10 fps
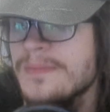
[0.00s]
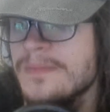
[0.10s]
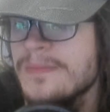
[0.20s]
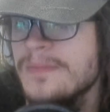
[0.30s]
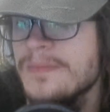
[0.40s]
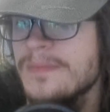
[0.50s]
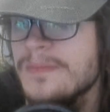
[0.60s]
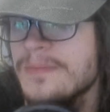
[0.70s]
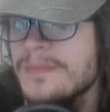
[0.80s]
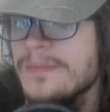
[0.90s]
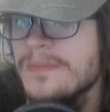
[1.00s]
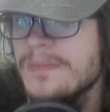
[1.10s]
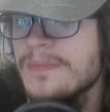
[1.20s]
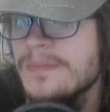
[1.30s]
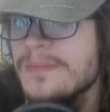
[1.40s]

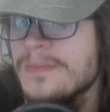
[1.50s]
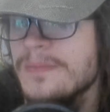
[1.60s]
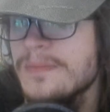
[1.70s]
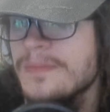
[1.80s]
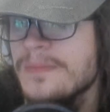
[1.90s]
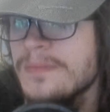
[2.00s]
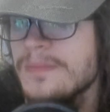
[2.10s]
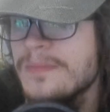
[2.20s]
(no one is talking)